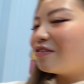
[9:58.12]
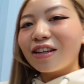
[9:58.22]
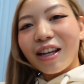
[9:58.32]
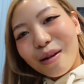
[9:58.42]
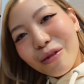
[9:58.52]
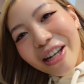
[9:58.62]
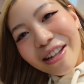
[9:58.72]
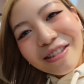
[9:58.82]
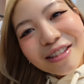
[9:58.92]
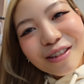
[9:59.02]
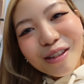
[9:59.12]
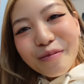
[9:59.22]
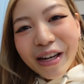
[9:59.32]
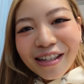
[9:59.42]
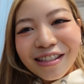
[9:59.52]
The camera angle is really
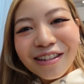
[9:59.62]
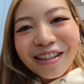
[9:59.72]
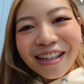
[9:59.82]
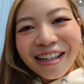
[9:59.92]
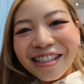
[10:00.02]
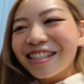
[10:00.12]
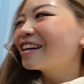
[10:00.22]
bad, sorry guys.